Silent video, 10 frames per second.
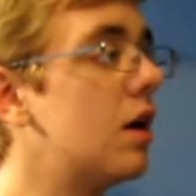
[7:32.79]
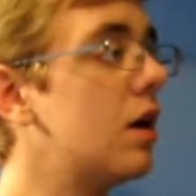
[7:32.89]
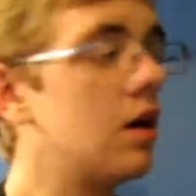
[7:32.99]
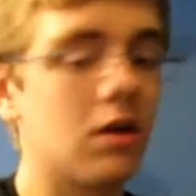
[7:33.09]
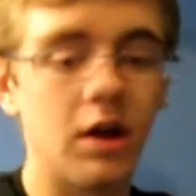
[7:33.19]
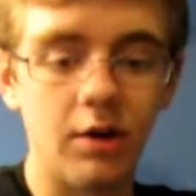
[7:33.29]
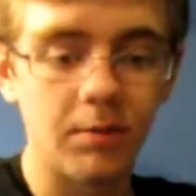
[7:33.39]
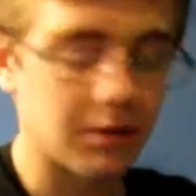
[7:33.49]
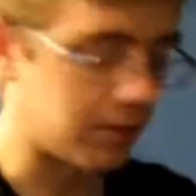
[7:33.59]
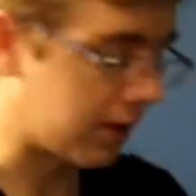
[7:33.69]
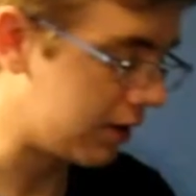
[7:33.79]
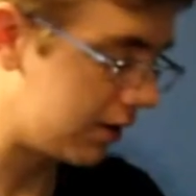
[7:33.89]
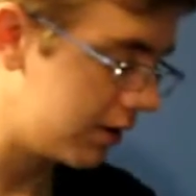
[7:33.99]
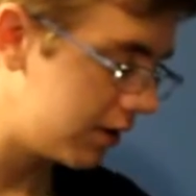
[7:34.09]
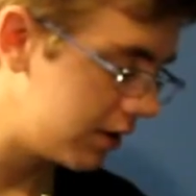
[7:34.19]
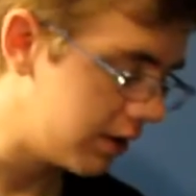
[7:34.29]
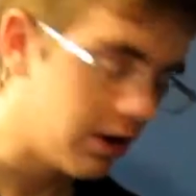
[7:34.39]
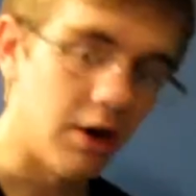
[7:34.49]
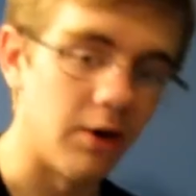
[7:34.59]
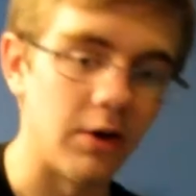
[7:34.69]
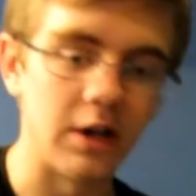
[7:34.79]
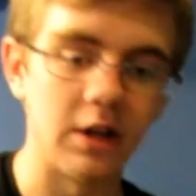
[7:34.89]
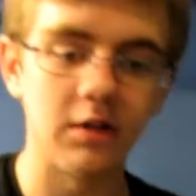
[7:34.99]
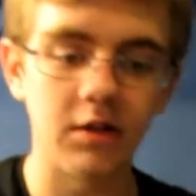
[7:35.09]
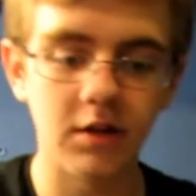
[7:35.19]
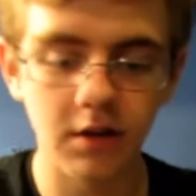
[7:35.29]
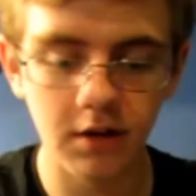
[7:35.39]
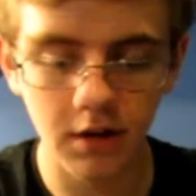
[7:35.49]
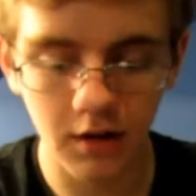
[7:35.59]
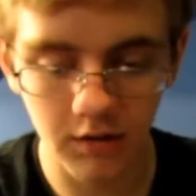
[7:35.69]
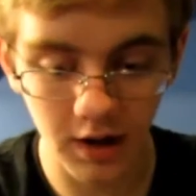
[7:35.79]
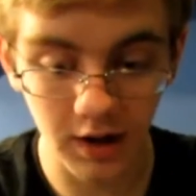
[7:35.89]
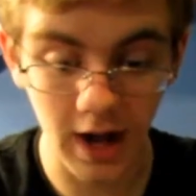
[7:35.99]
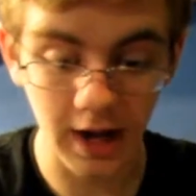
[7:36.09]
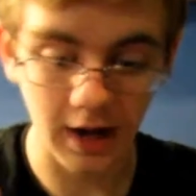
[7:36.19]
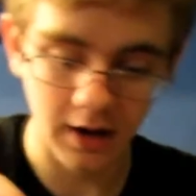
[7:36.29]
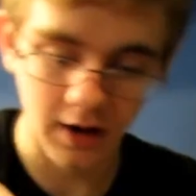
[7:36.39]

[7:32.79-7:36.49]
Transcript: complain. Okay, nope, that's fine. Alrighty, let's get Gigan.